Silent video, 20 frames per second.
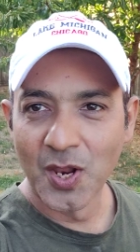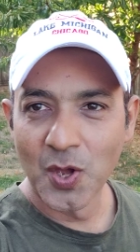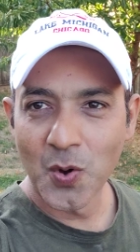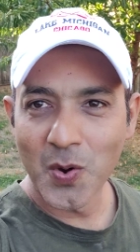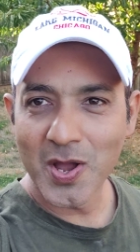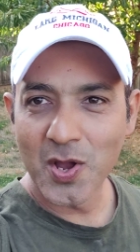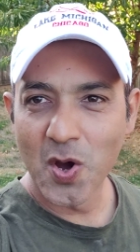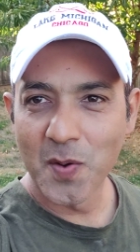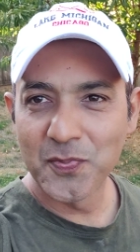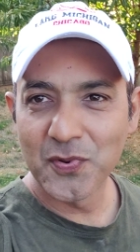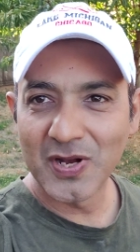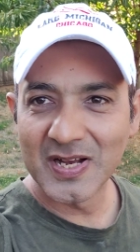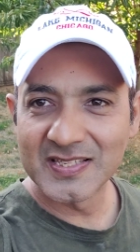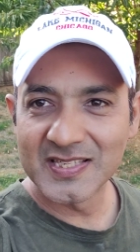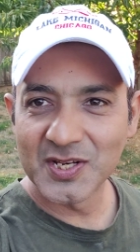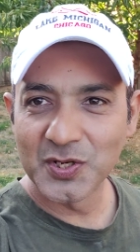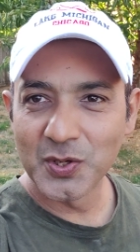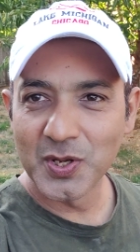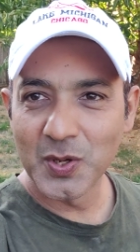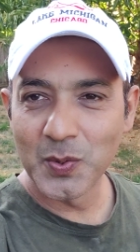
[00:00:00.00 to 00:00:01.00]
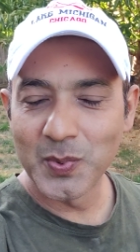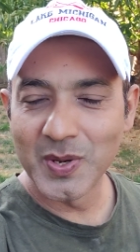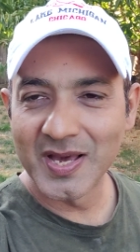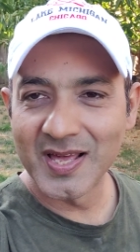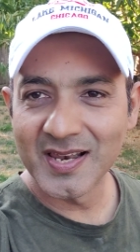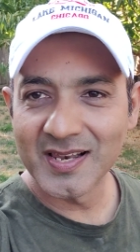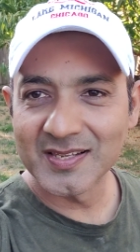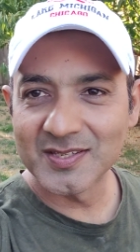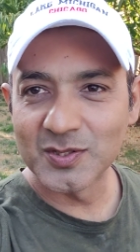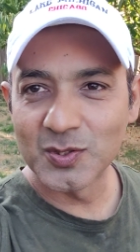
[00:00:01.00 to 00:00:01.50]
Hello, I hope you guys are doing
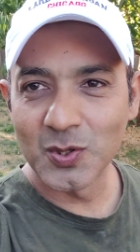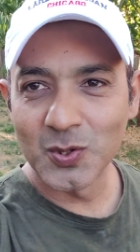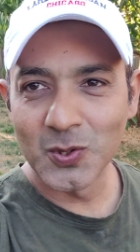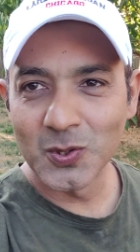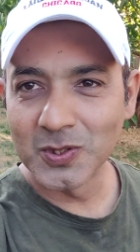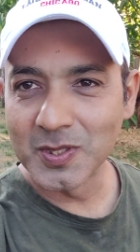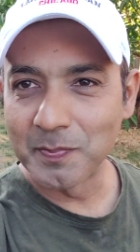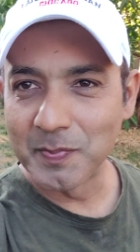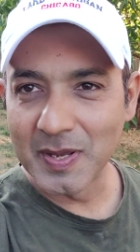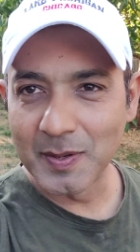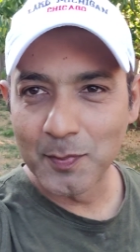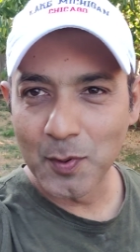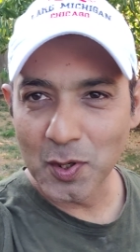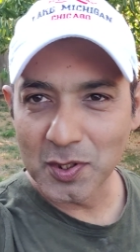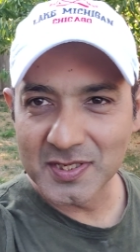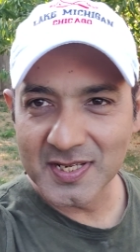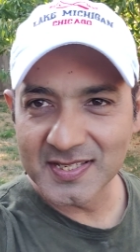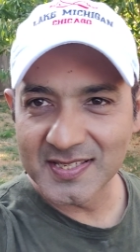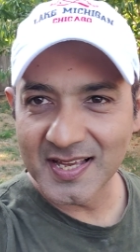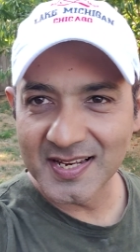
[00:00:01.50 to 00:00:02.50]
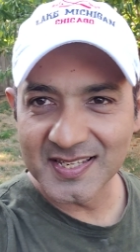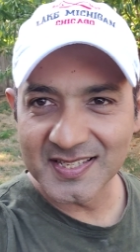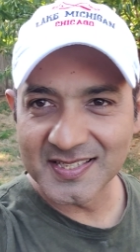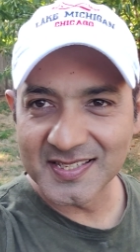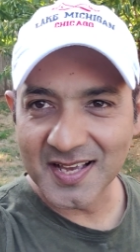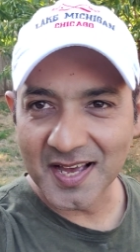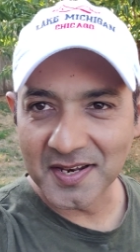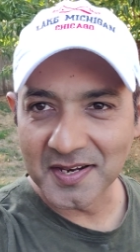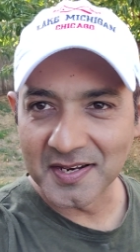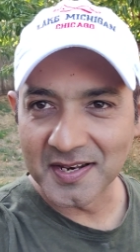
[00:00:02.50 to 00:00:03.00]
well. So the Bigg Boss season is
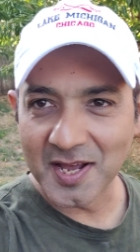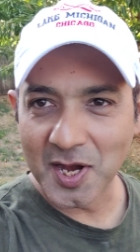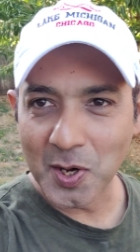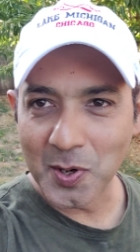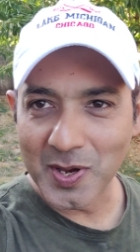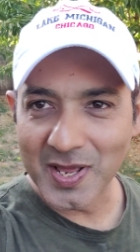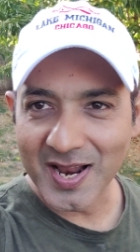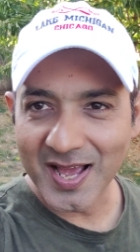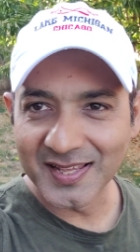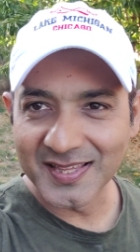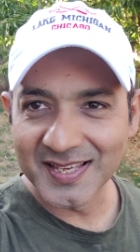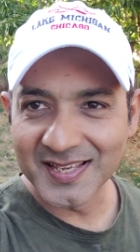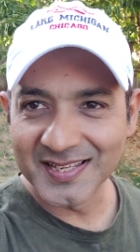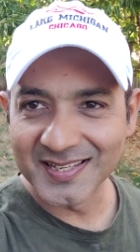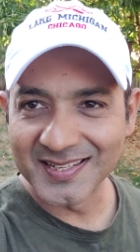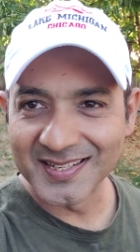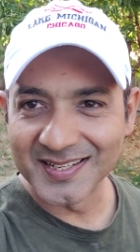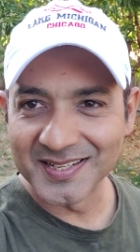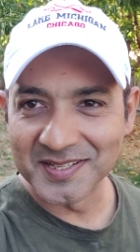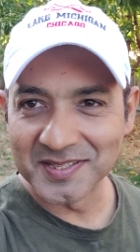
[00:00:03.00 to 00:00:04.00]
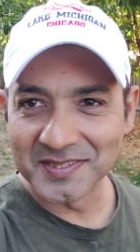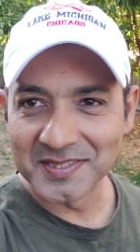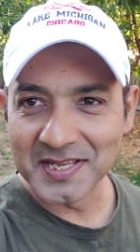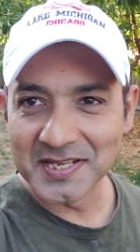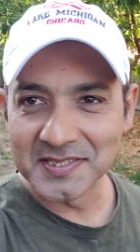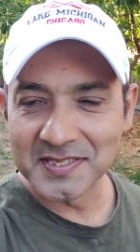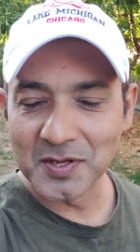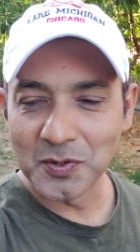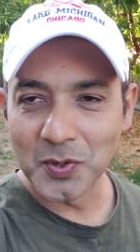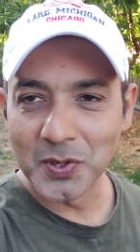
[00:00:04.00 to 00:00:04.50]
starting now and I think uh,
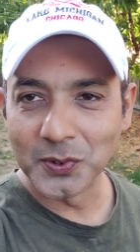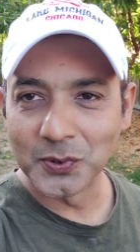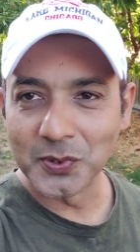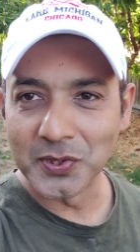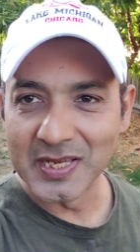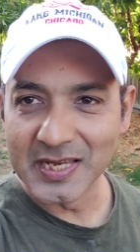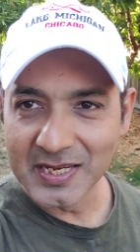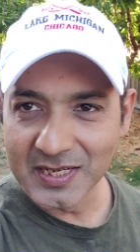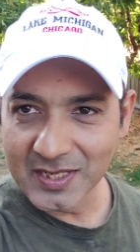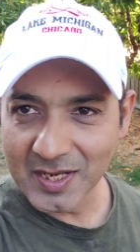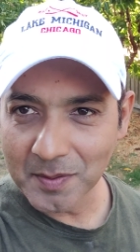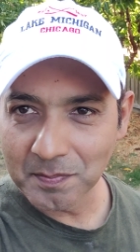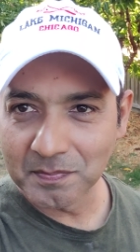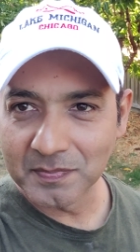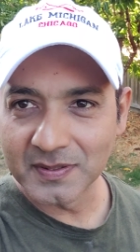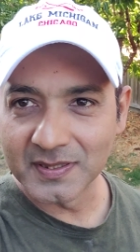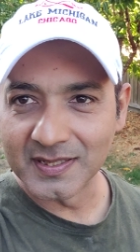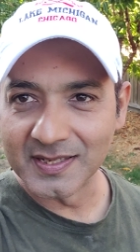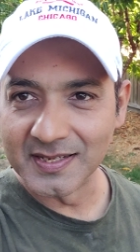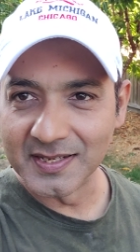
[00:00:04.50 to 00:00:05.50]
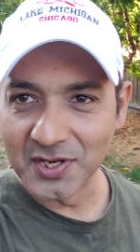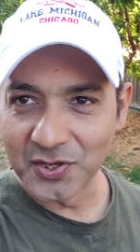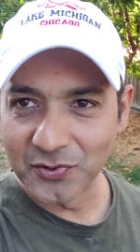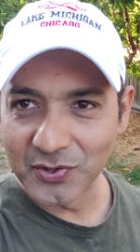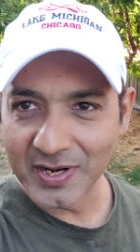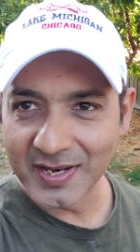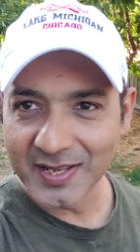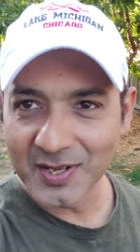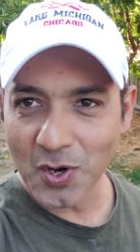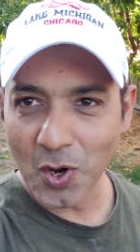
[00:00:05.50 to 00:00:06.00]
things are going to heat up
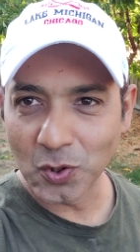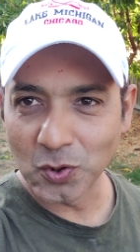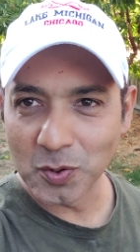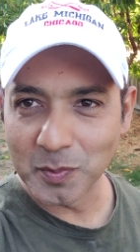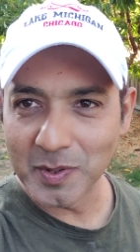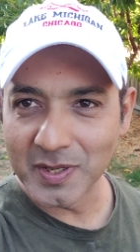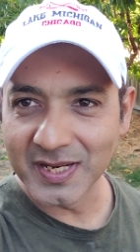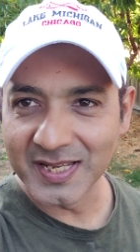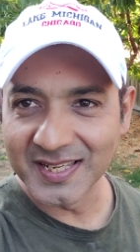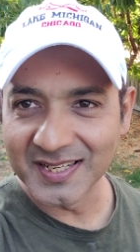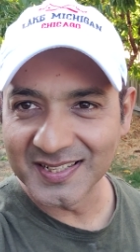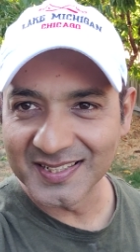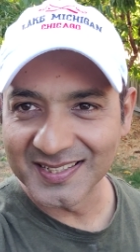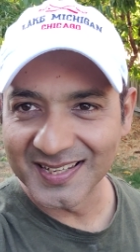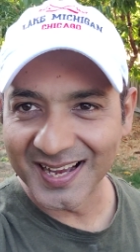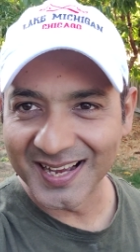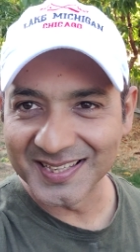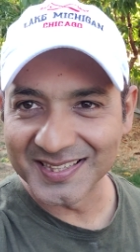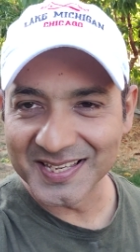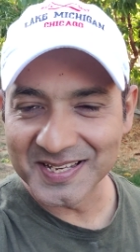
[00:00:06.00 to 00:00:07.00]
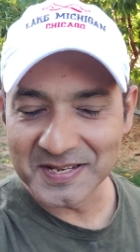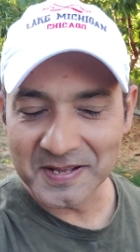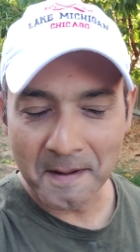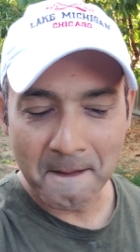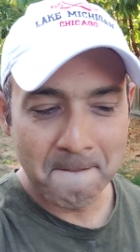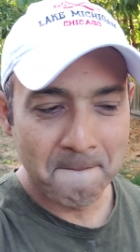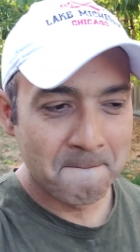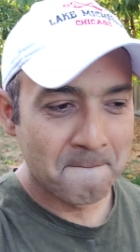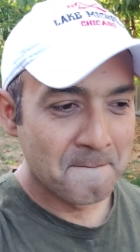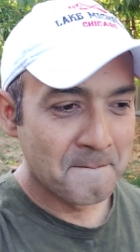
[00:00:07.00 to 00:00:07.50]
literally, October heat, I think.
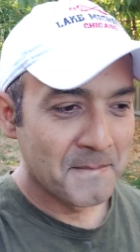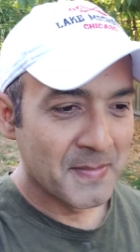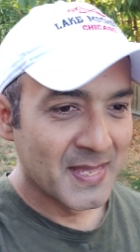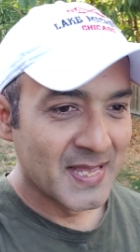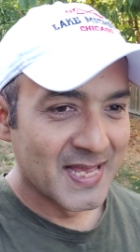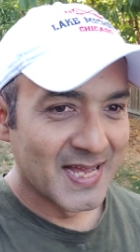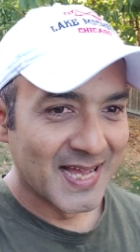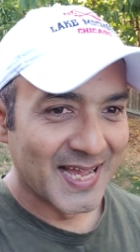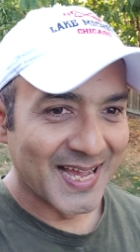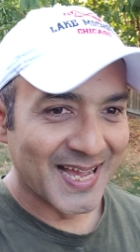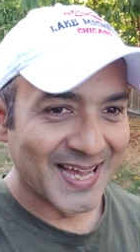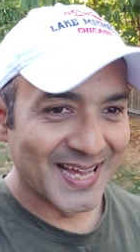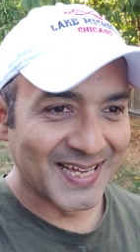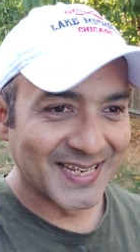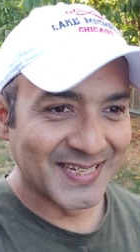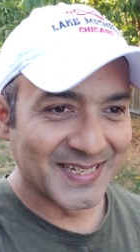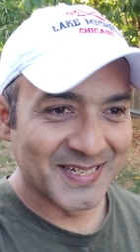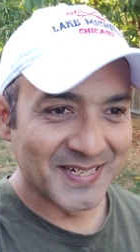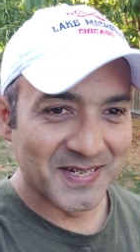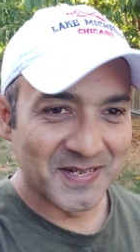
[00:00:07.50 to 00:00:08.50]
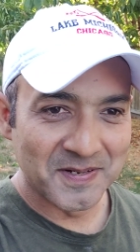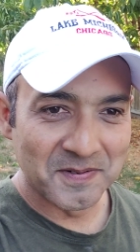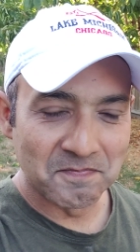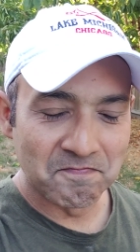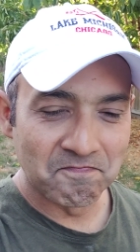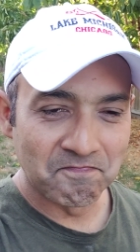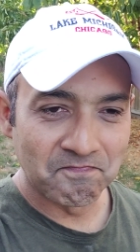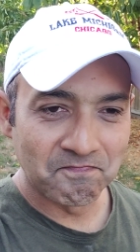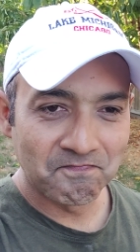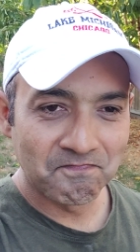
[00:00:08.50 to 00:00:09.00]
And
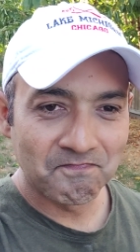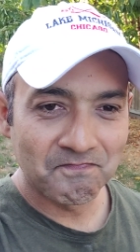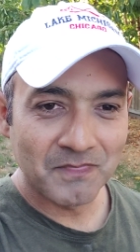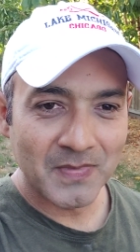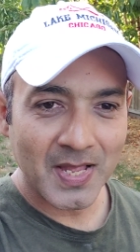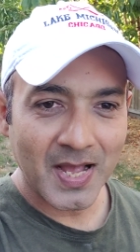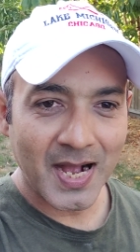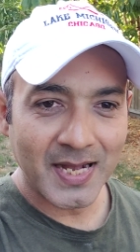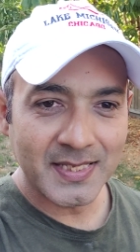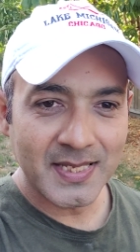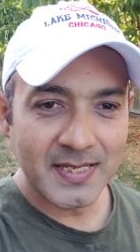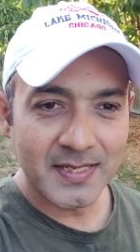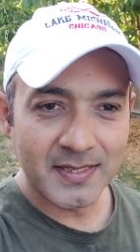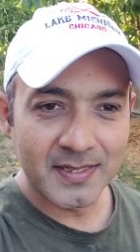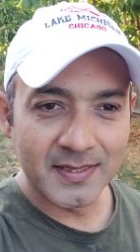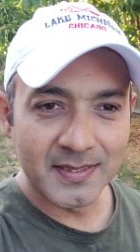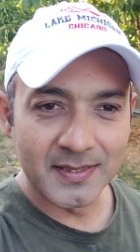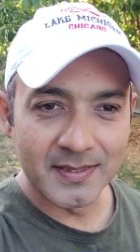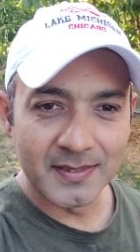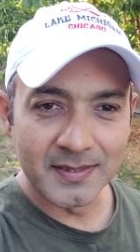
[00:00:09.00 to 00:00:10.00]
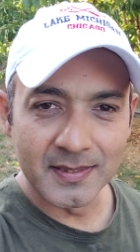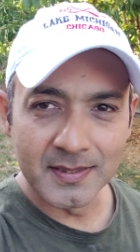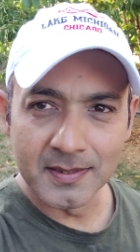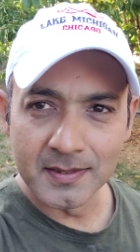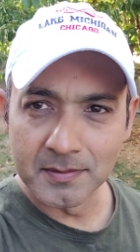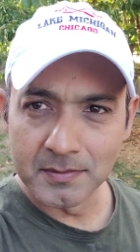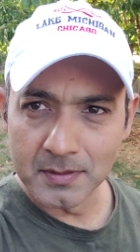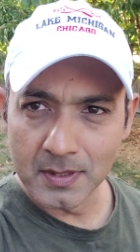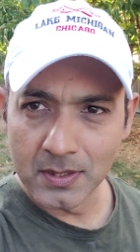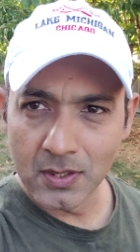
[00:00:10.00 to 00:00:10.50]
um, I think
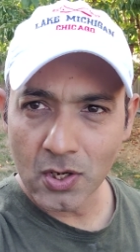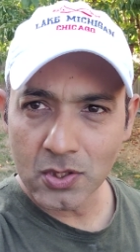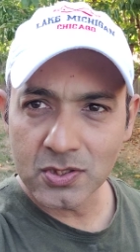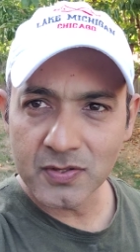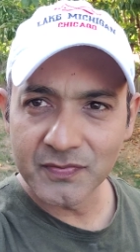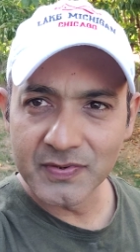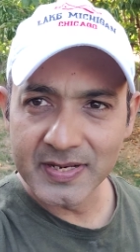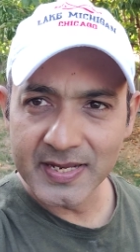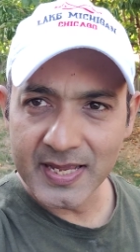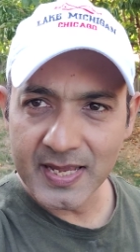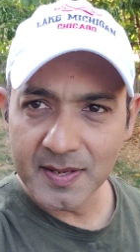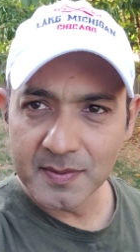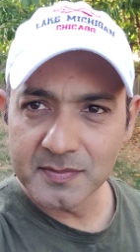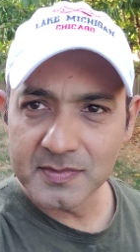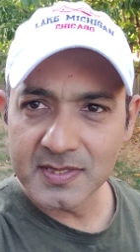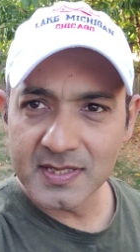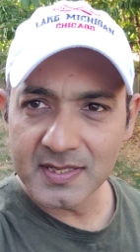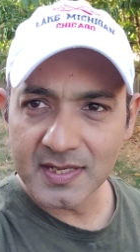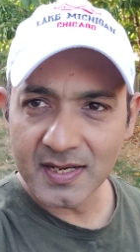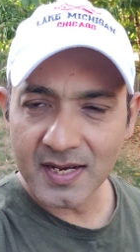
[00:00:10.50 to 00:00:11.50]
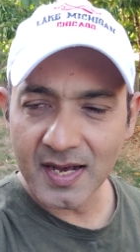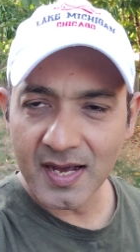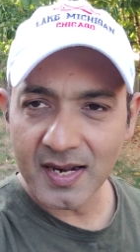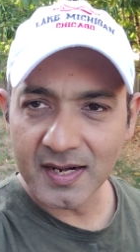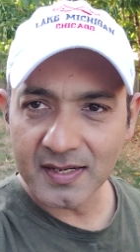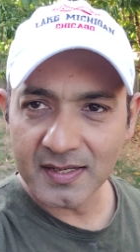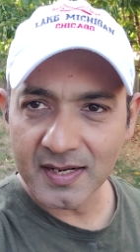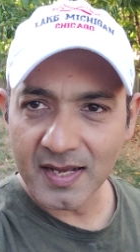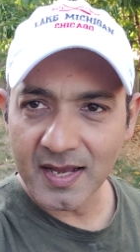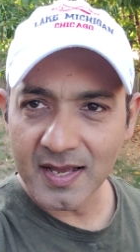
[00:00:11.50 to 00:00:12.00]
uh, lots of names
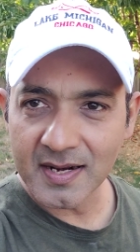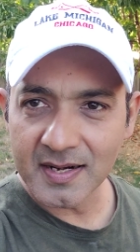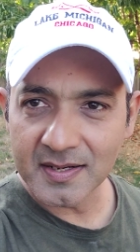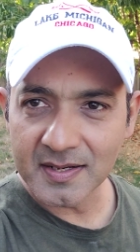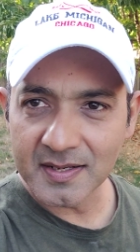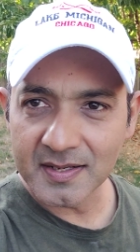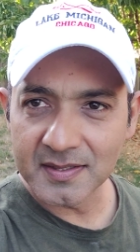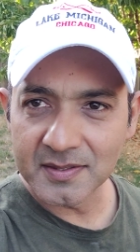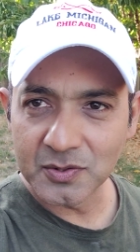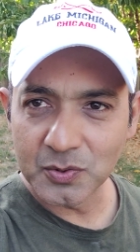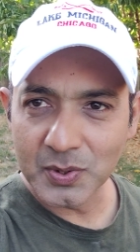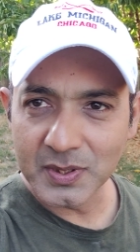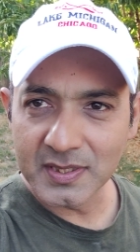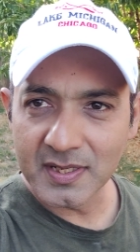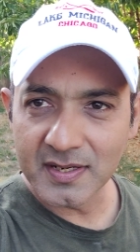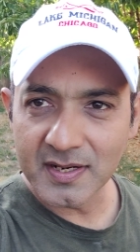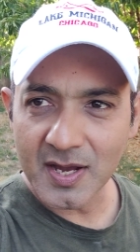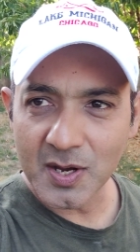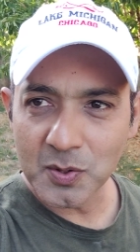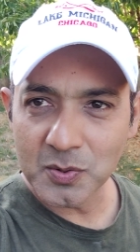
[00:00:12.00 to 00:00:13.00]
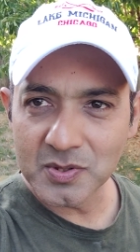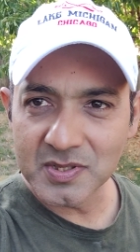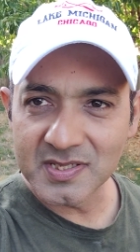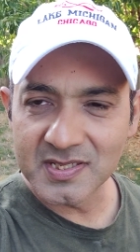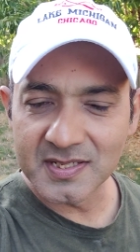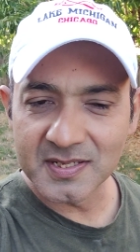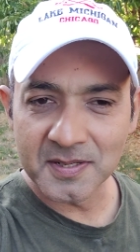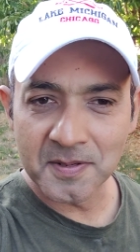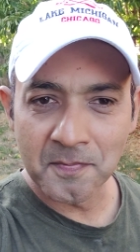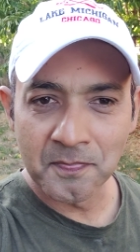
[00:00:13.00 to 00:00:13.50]
are, are uh, doing the
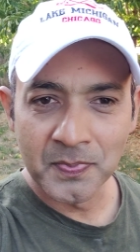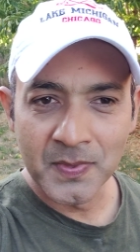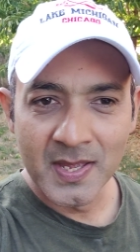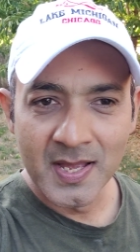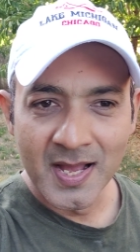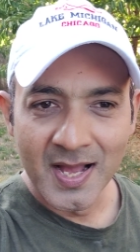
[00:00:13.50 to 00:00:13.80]
rounds uh,